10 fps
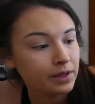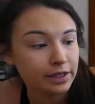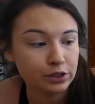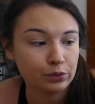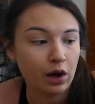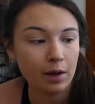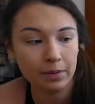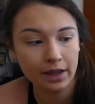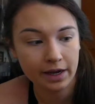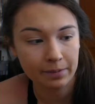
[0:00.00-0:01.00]
It's a
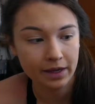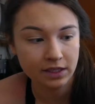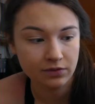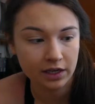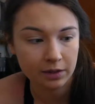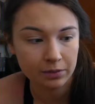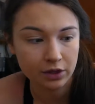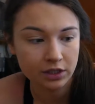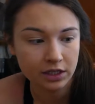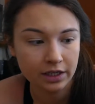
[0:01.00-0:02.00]
raw plant-based vegan
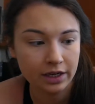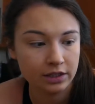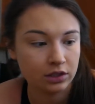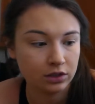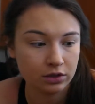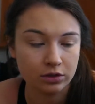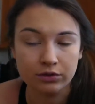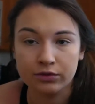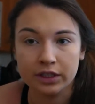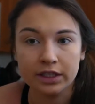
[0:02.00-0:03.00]
protein. It's also
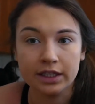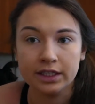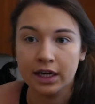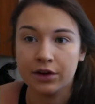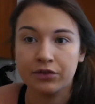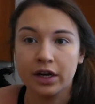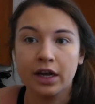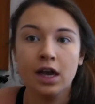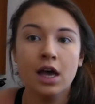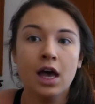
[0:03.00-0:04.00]
gluten-free, dairy-free.